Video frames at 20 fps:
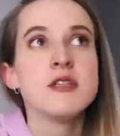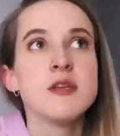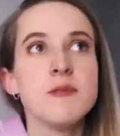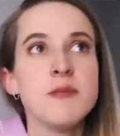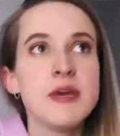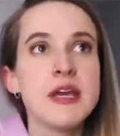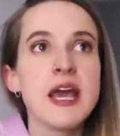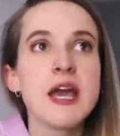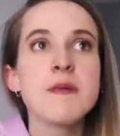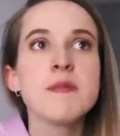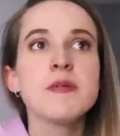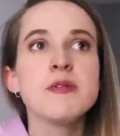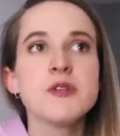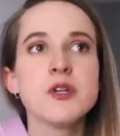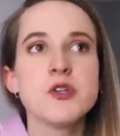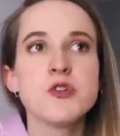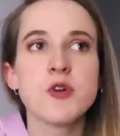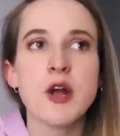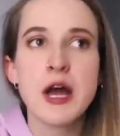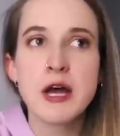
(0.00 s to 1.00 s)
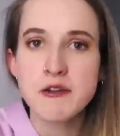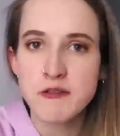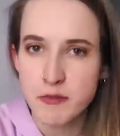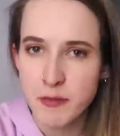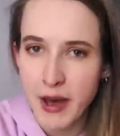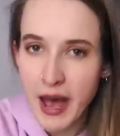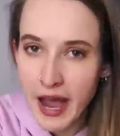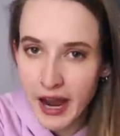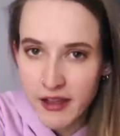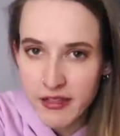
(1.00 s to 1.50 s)
To be able to drive
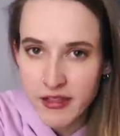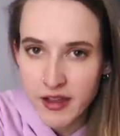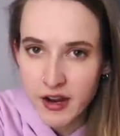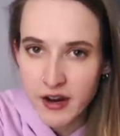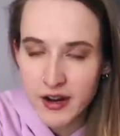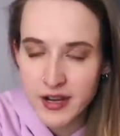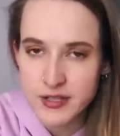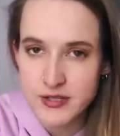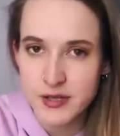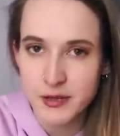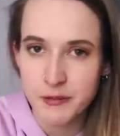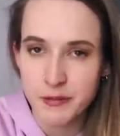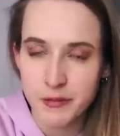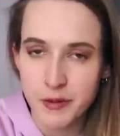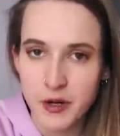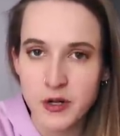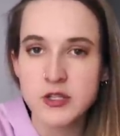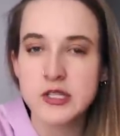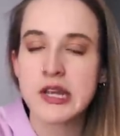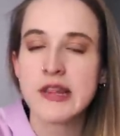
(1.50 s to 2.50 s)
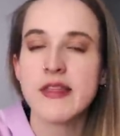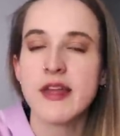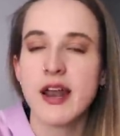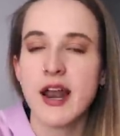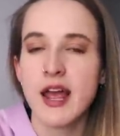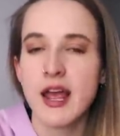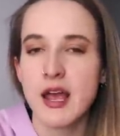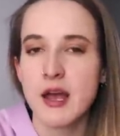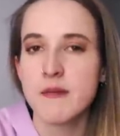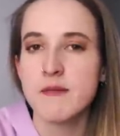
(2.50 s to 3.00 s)
back there as the person that
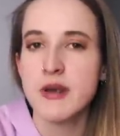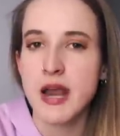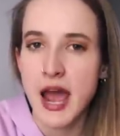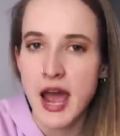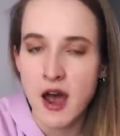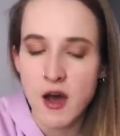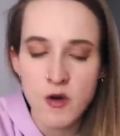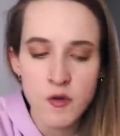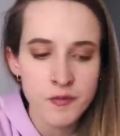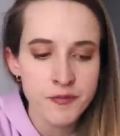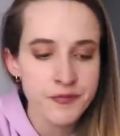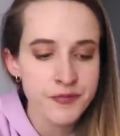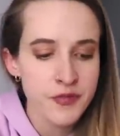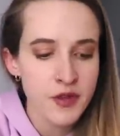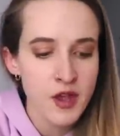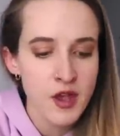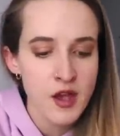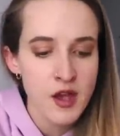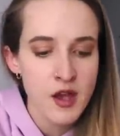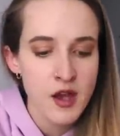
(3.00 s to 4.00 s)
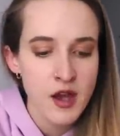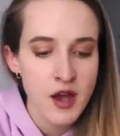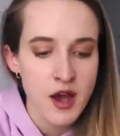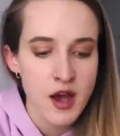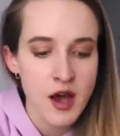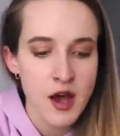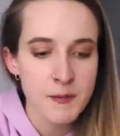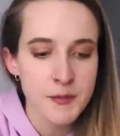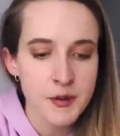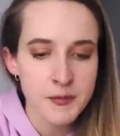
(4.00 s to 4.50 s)
I am now,
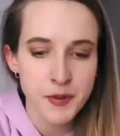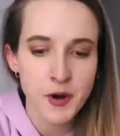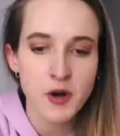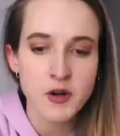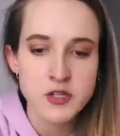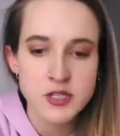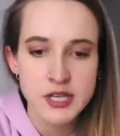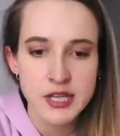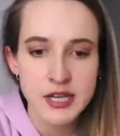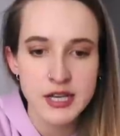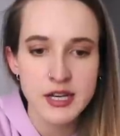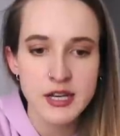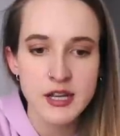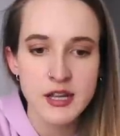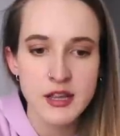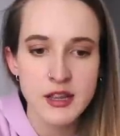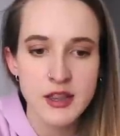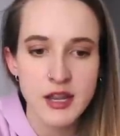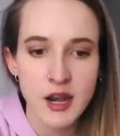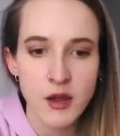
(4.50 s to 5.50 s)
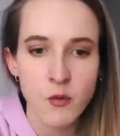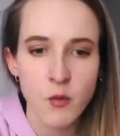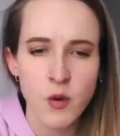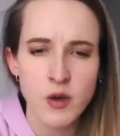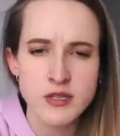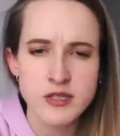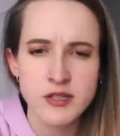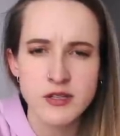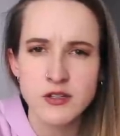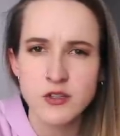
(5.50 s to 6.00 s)
a person that I
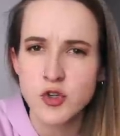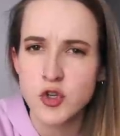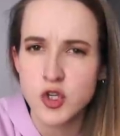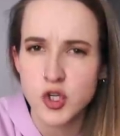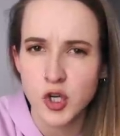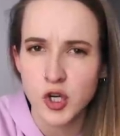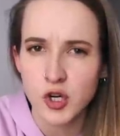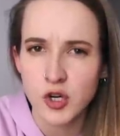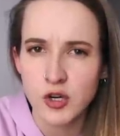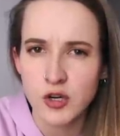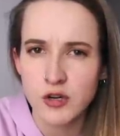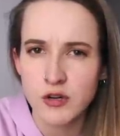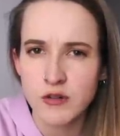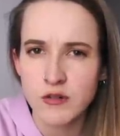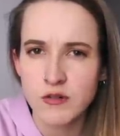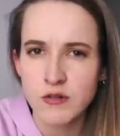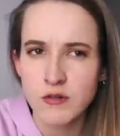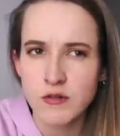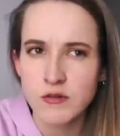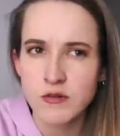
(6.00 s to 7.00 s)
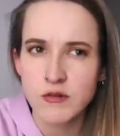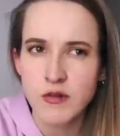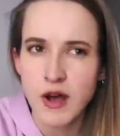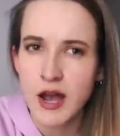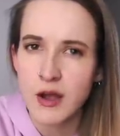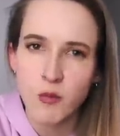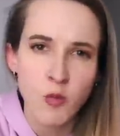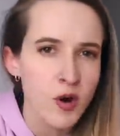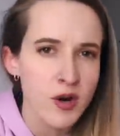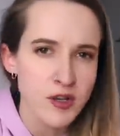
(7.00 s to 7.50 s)
wasn't sure
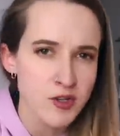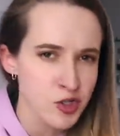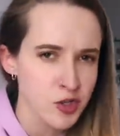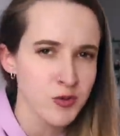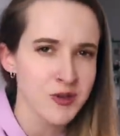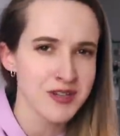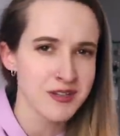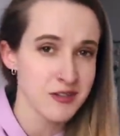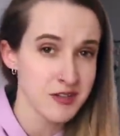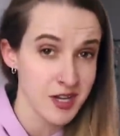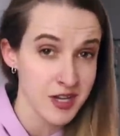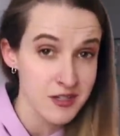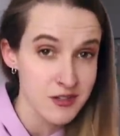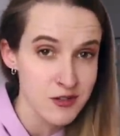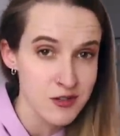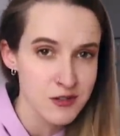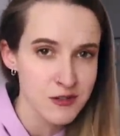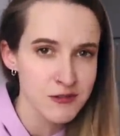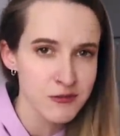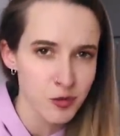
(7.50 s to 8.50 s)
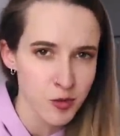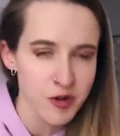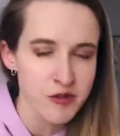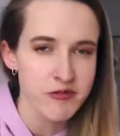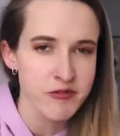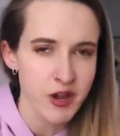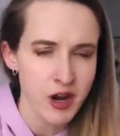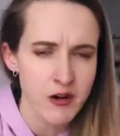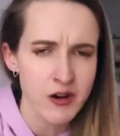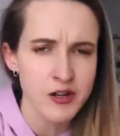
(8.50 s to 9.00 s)
I wanted to exist for a
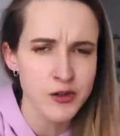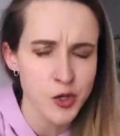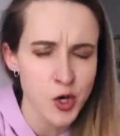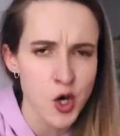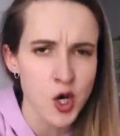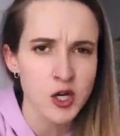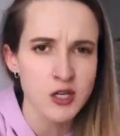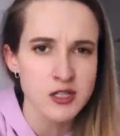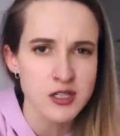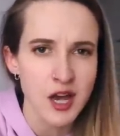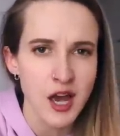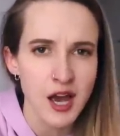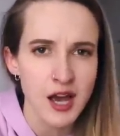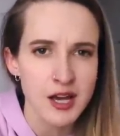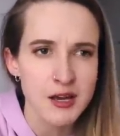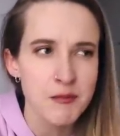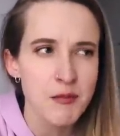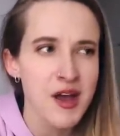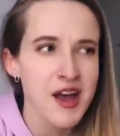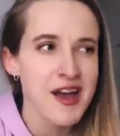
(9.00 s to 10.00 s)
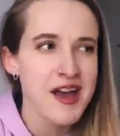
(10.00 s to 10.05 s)
very long time,